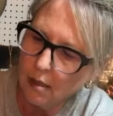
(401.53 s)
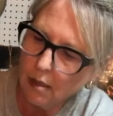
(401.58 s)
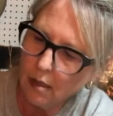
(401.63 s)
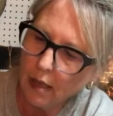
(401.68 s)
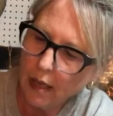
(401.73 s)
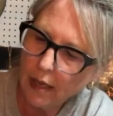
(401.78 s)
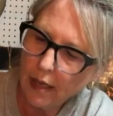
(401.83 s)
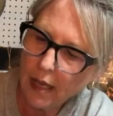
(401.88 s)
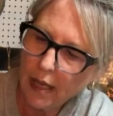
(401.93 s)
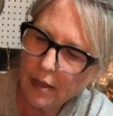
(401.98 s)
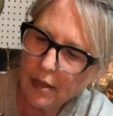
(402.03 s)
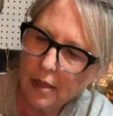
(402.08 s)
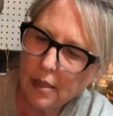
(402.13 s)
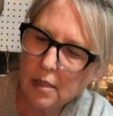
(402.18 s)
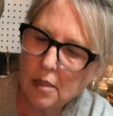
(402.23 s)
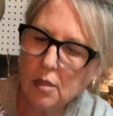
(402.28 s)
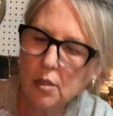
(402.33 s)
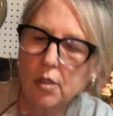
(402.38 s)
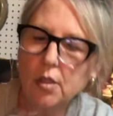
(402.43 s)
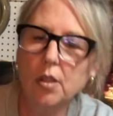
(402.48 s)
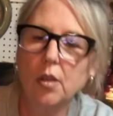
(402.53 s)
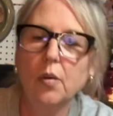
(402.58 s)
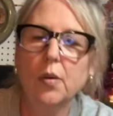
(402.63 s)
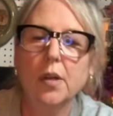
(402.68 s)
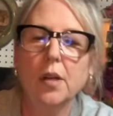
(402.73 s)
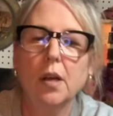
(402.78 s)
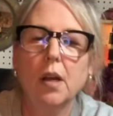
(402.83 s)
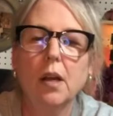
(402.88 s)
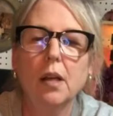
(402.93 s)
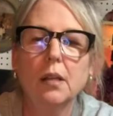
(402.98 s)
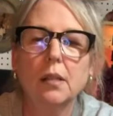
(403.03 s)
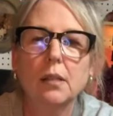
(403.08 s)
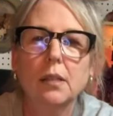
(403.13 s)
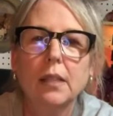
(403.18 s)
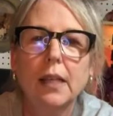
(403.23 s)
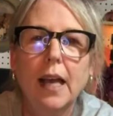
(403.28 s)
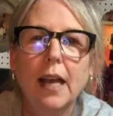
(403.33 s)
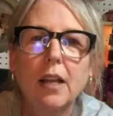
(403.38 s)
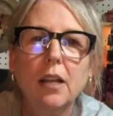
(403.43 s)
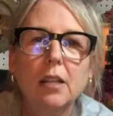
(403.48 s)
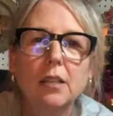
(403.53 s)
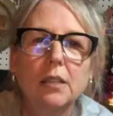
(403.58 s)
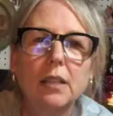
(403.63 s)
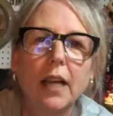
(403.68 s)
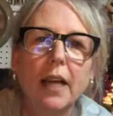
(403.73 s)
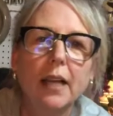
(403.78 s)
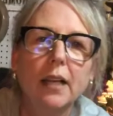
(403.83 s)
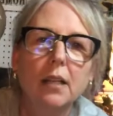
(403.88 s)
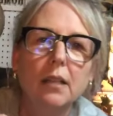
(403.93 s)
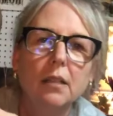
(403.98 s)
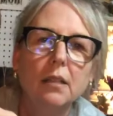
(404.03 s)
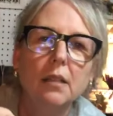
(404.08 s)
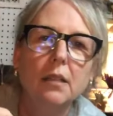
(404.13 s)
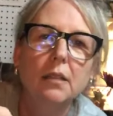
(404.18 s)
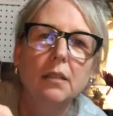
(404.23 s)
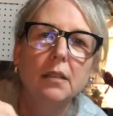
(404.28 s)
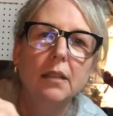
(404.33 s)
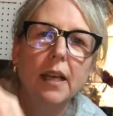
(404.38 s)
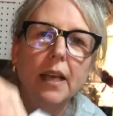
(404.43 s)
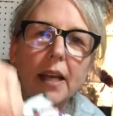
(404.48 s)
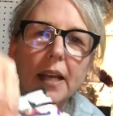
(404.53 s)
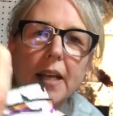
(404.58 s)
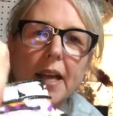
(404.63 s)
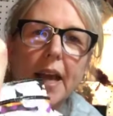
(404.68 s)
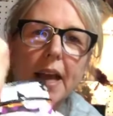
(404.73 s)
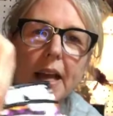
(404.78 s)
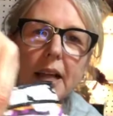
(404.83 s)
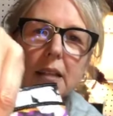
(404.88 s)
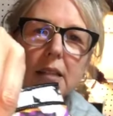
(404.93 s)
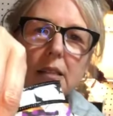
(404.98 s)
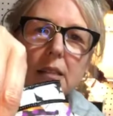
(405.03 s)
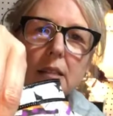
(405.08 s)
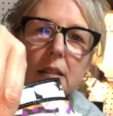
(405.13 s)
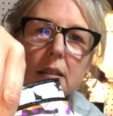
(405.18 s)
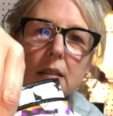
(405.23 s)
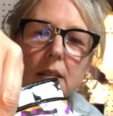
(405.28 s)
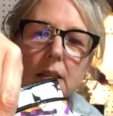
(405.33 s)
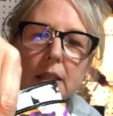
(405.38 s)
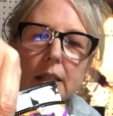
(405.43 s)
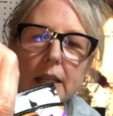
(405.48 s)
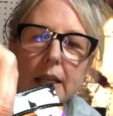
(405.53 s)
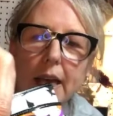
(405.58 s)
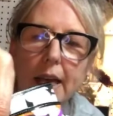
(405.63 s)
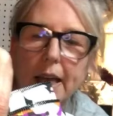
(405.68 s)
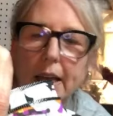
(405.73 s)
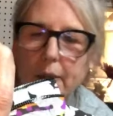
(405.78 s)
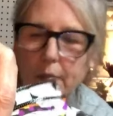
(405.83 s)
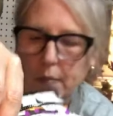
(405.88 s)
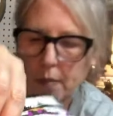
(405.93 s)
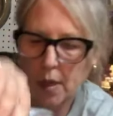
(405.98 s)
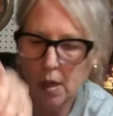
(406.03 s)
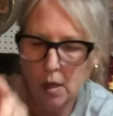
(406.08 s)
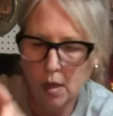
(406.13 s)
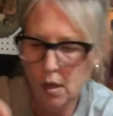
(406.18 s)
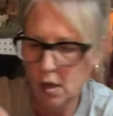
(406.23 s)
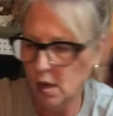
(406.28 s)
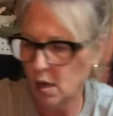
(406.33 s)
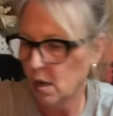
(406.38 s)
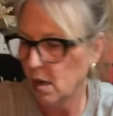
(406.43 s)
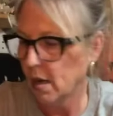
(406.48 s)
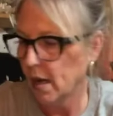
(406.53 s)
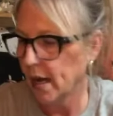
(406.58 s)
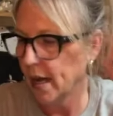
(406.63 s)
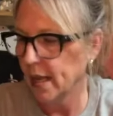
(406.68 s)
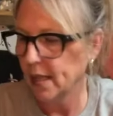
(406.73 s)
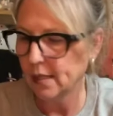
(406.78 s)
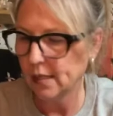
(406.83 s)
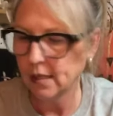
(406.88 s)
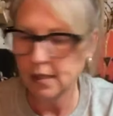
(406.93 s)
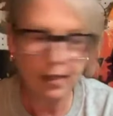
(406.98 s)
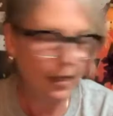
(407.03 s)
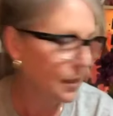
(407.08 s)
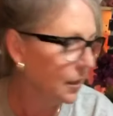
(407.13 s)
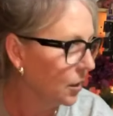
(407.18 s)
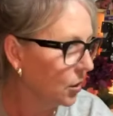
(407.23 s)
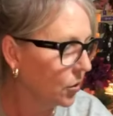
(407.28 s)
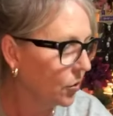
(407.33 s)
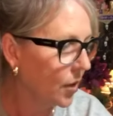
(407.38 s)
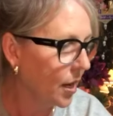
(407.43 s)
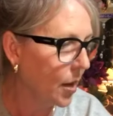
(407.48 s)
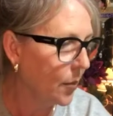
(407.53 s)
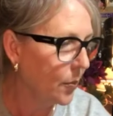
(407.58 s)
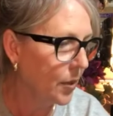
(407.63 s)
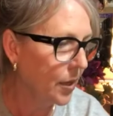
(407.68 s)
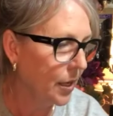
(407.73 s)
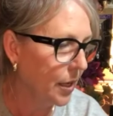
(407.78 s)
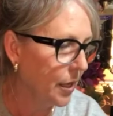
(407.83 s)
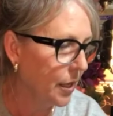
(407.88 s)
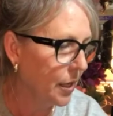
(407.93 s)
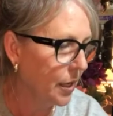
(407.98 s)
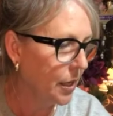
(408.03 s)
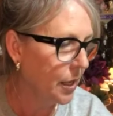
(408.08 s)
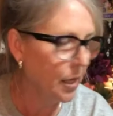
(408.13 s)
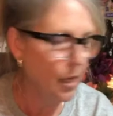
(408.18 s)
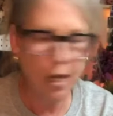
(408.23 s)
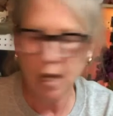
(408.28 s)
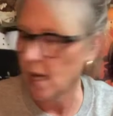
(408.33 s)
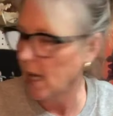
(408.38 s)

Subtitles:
I got this look going on. Kind of looks like an X. Okay. All right, and since I didn't grab any